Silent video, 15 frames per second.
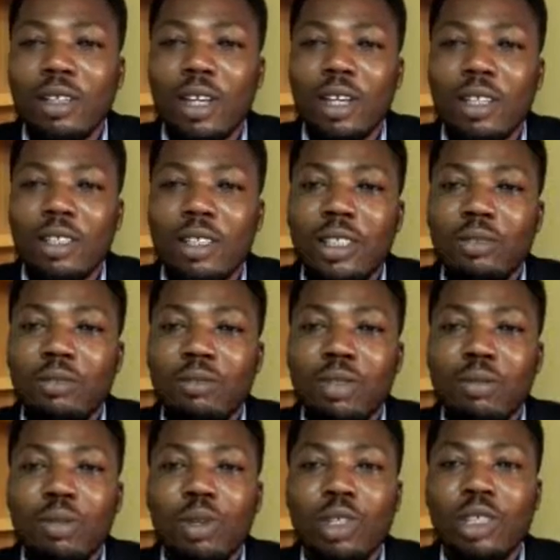and if the
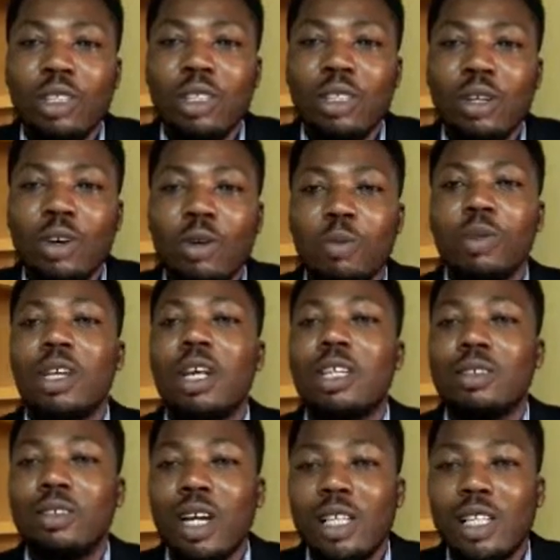money didn't come in at
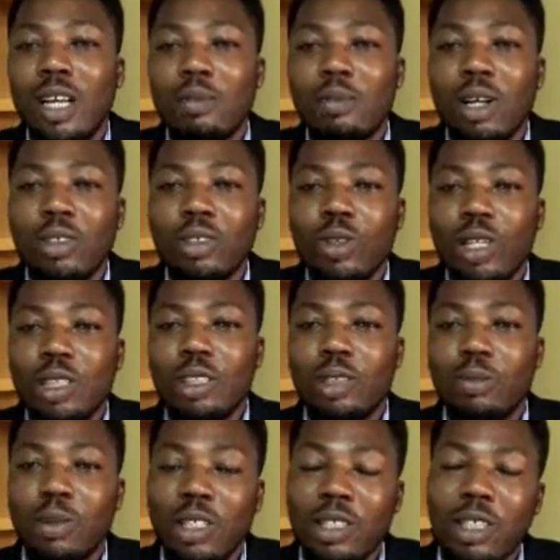the right time that you
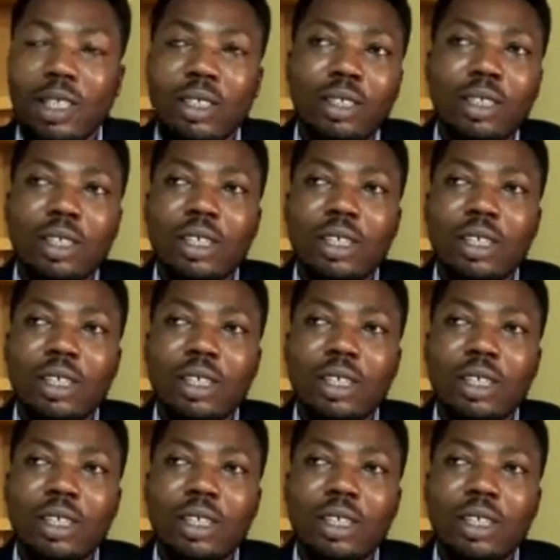anticipated,